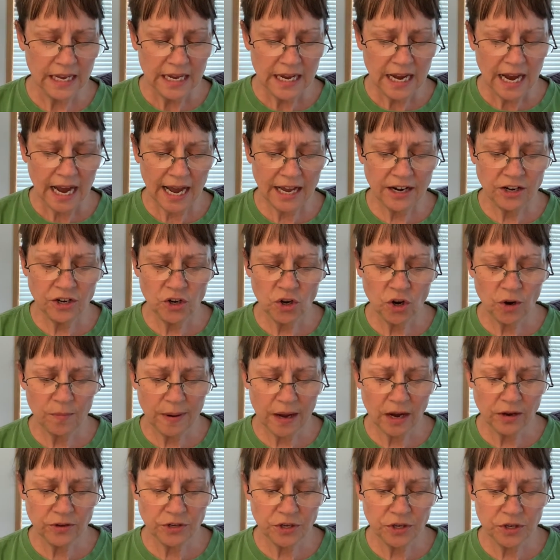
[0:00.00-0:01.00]
I don't know
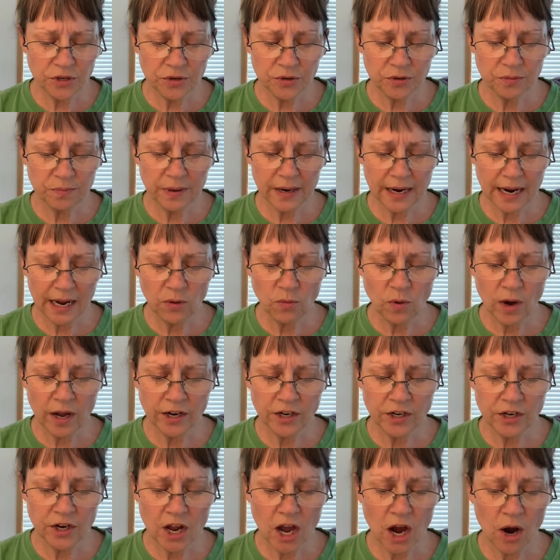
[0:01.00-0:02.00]
about you, but I want to
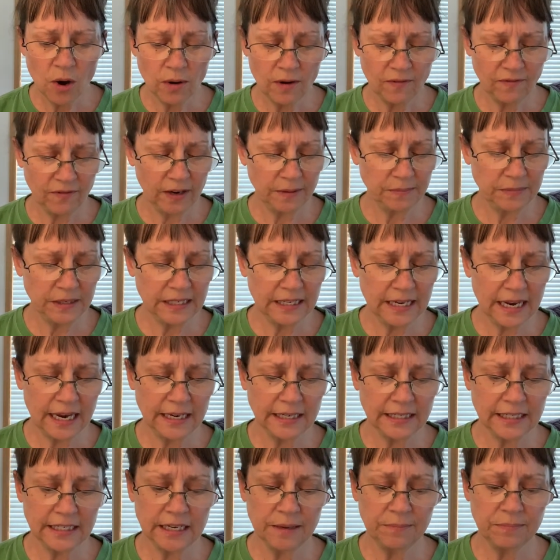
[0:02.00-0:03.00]
know if I'm saying
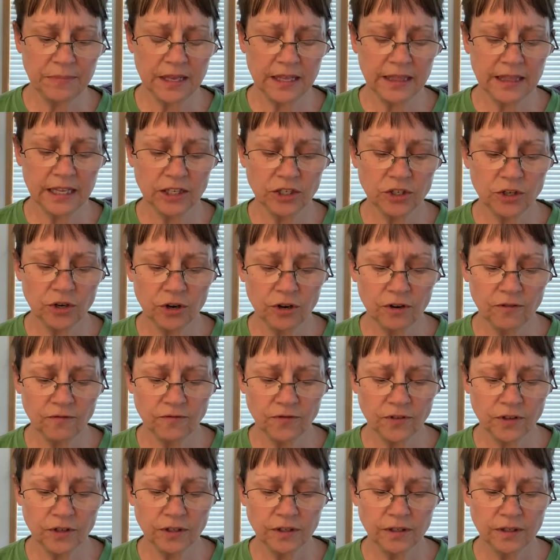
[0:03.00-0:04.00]
something that's
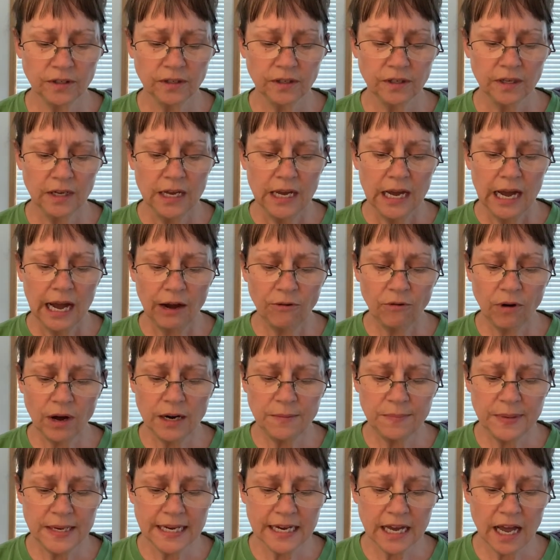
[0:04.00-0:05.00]
hurtful. I want to
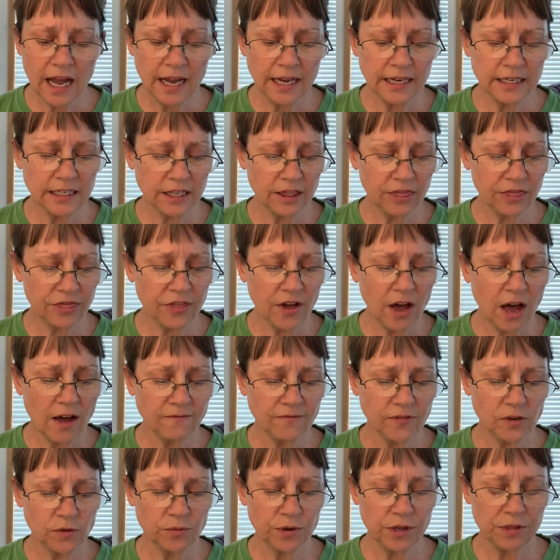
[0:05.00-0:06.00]
be kind and
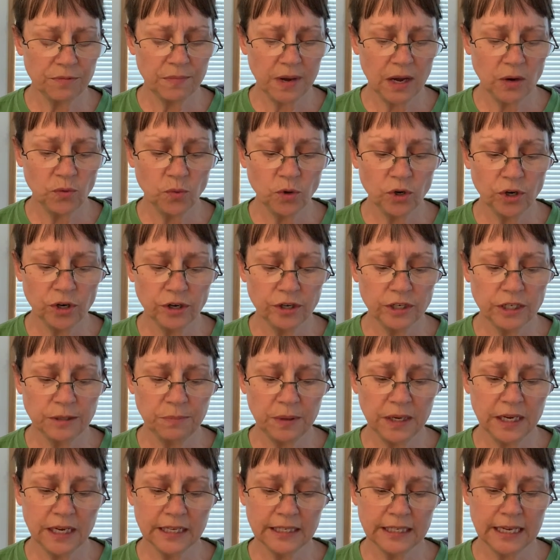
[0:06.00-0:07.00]
thoughtful with my words
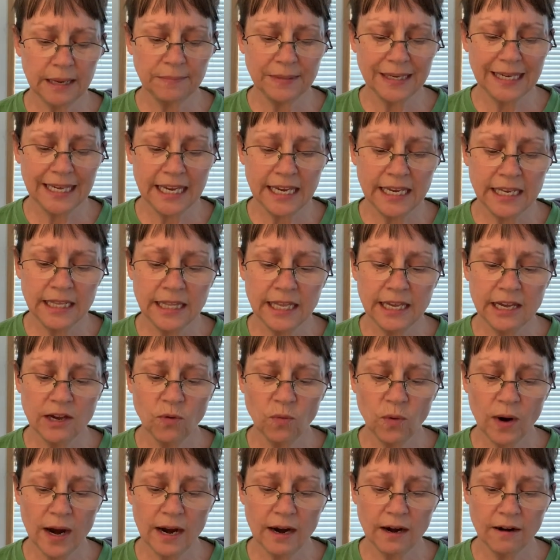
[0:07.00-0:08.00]
because I'm keenly
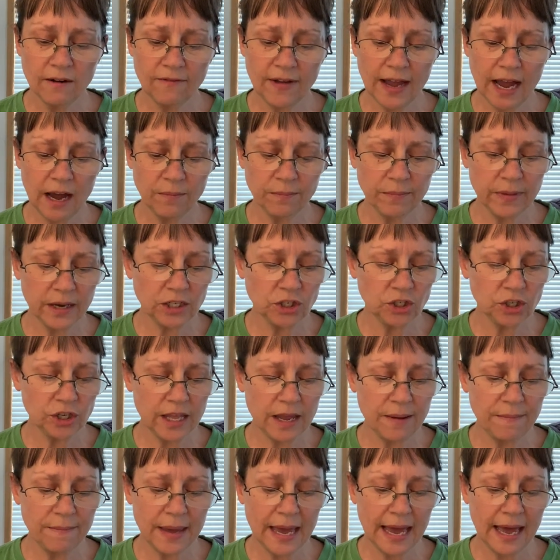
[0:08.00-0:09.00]
aware of how much
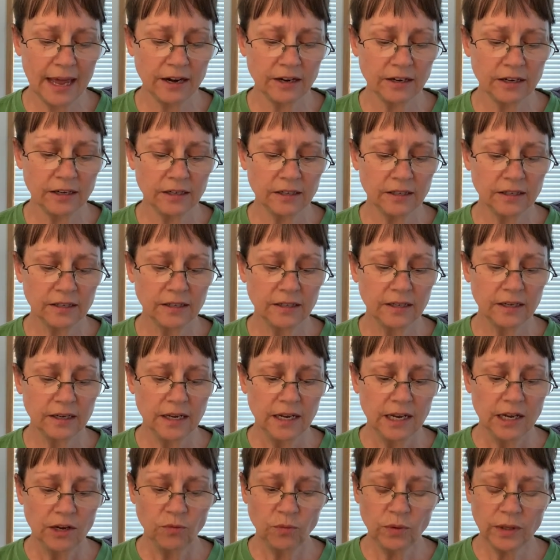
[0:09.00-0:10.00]
they matter.
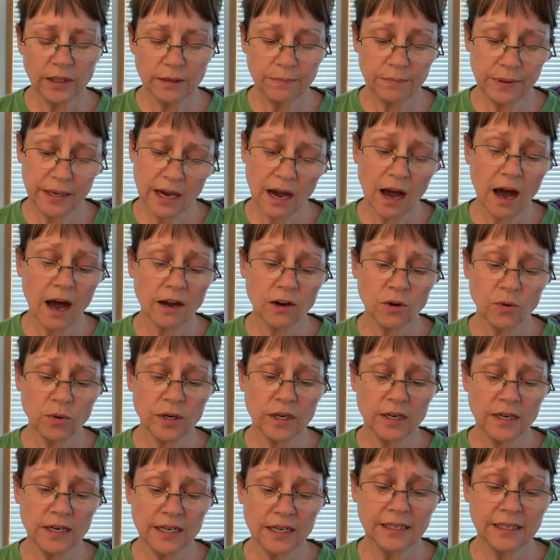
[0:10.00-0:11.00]
Will it be
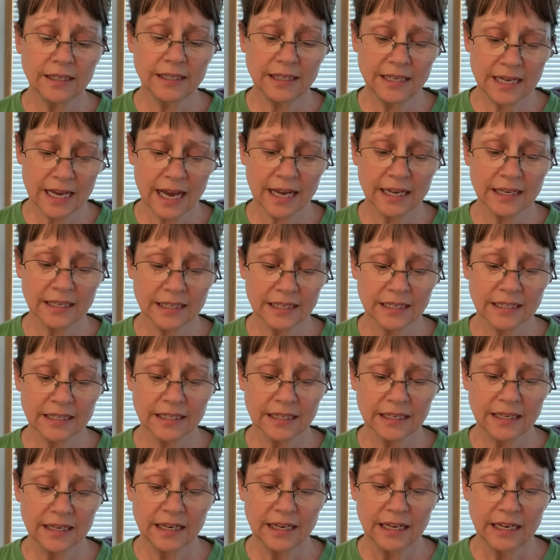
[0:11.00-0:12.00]
awkward? Yes.
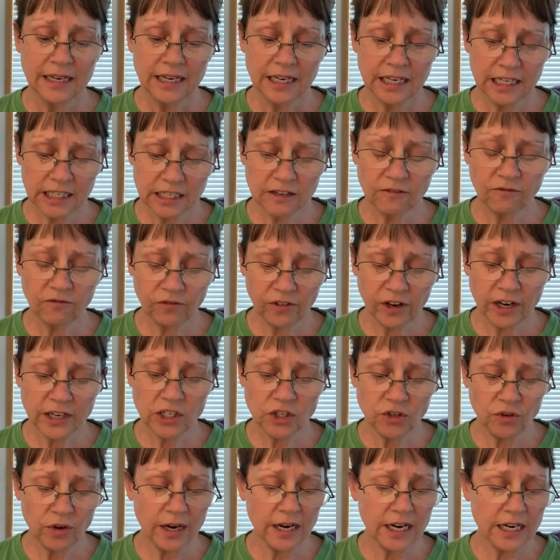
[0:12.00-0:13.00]
Is it
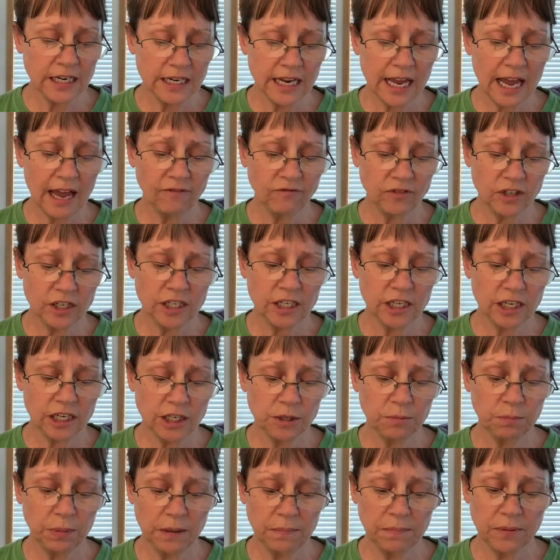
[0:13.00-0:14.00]
frustrating to have to
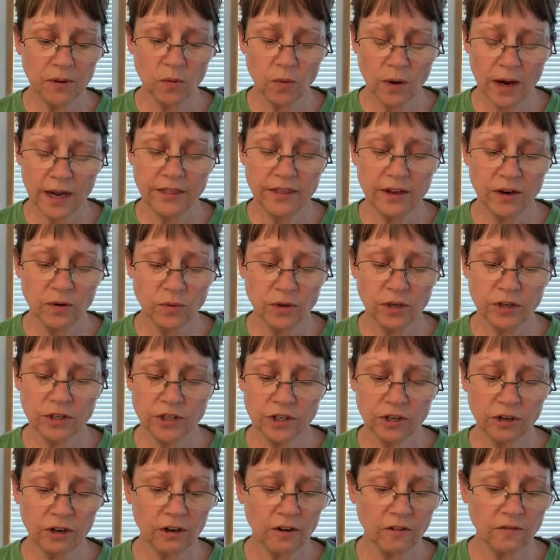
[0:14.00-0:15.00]
teach people why their words
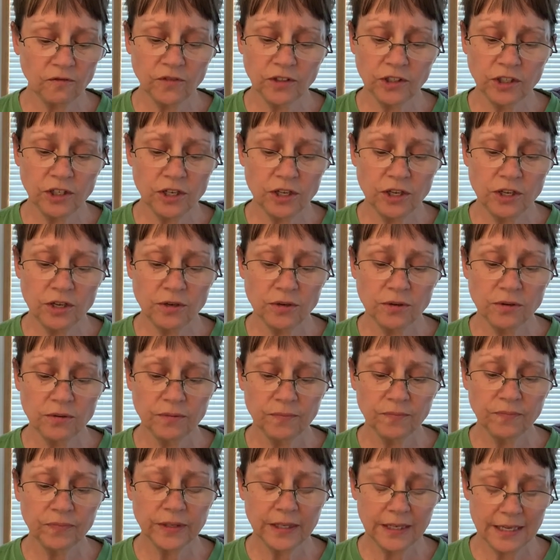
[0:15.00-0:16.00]
are hurtful to you?
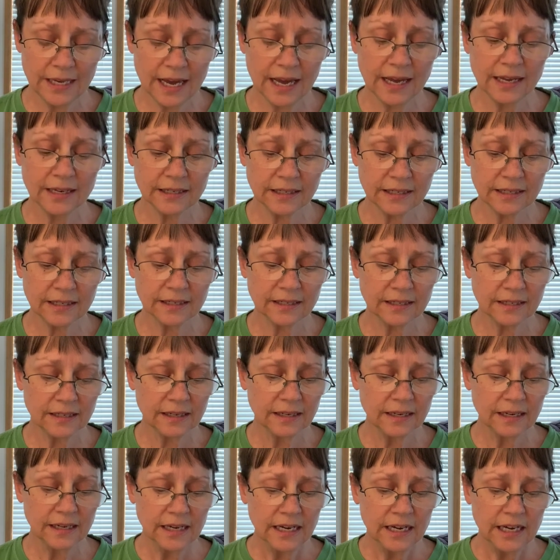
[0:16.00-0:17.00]
Yes.
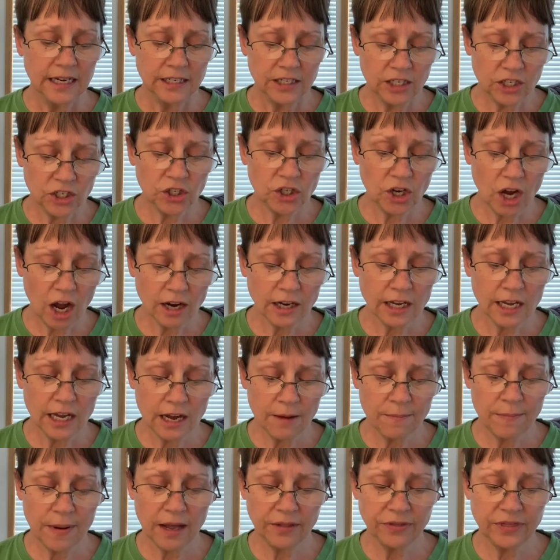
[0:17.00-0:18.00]
Does talking
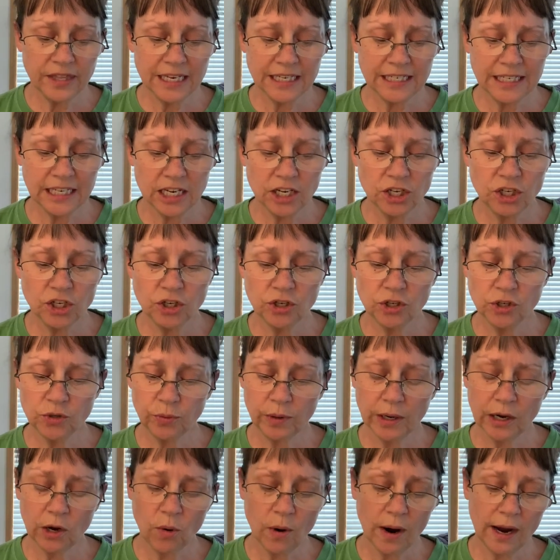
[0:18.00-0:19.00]
about these issues
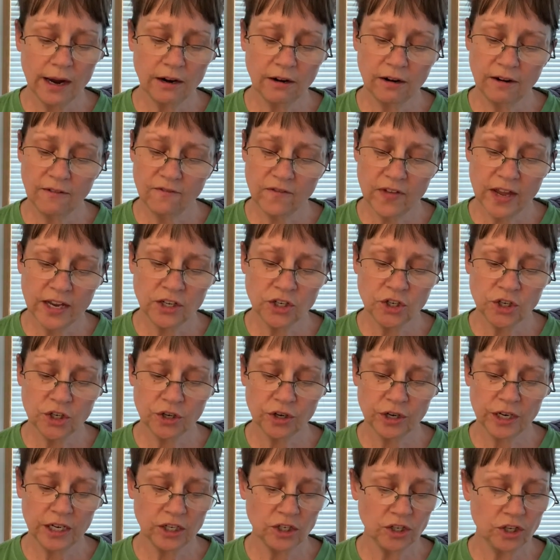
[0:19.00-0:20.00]
require a venture
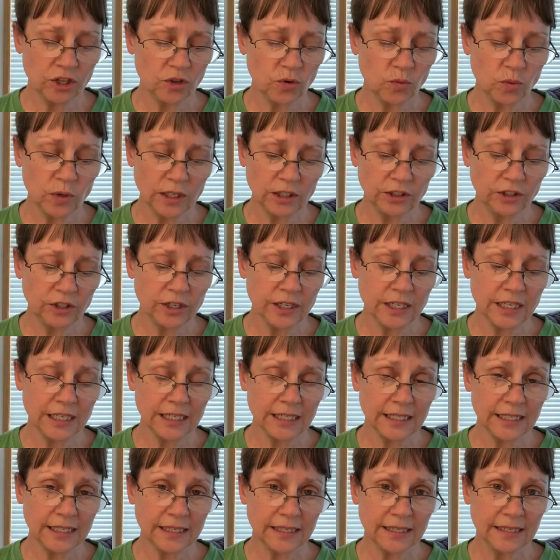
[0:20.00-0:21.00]
into the
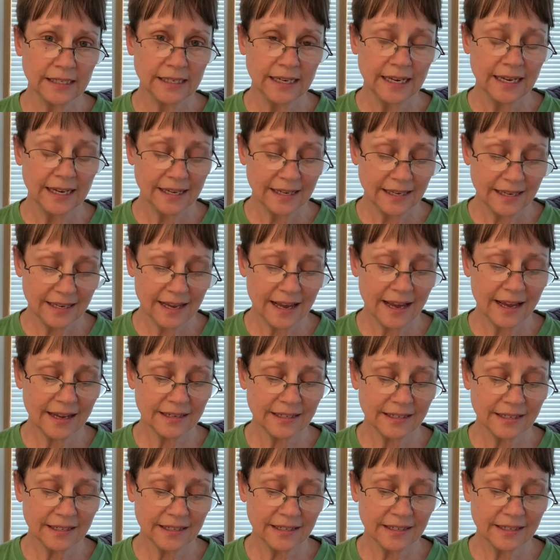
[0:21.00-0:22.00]
wilderness?
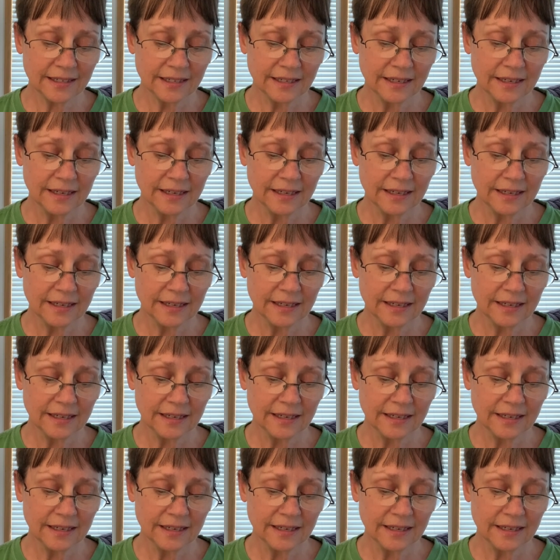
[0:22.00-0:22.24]
Yes.